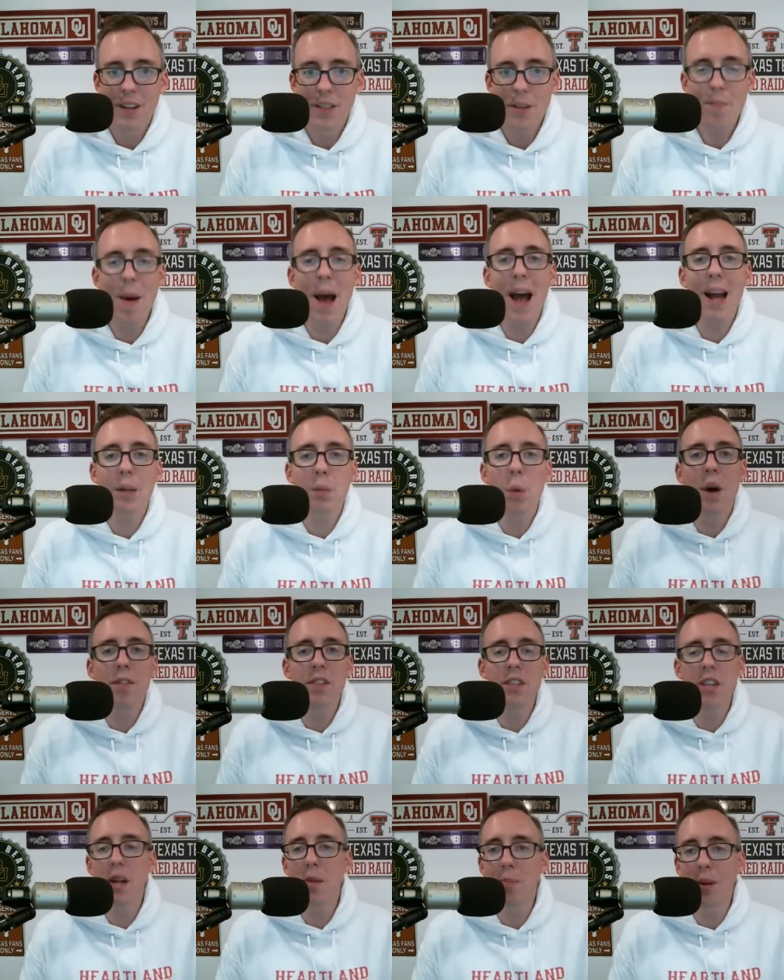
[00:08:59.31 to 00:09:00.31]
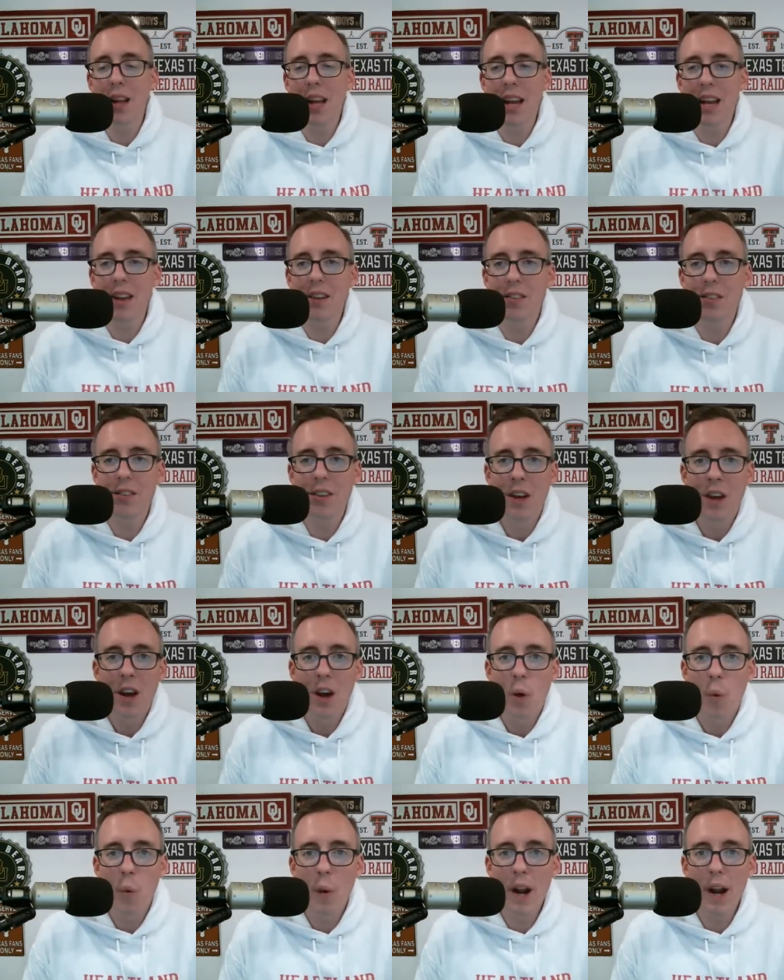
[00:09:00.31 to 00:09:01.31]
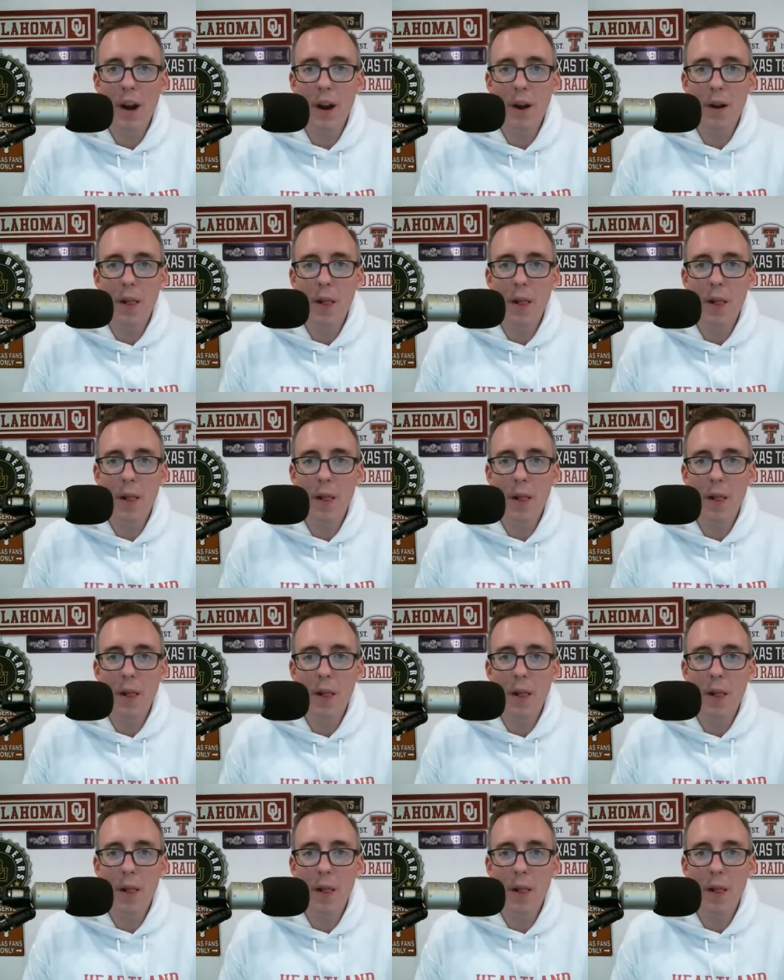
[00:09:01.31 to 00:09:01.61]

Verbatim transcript: The Pac-12 is in a place where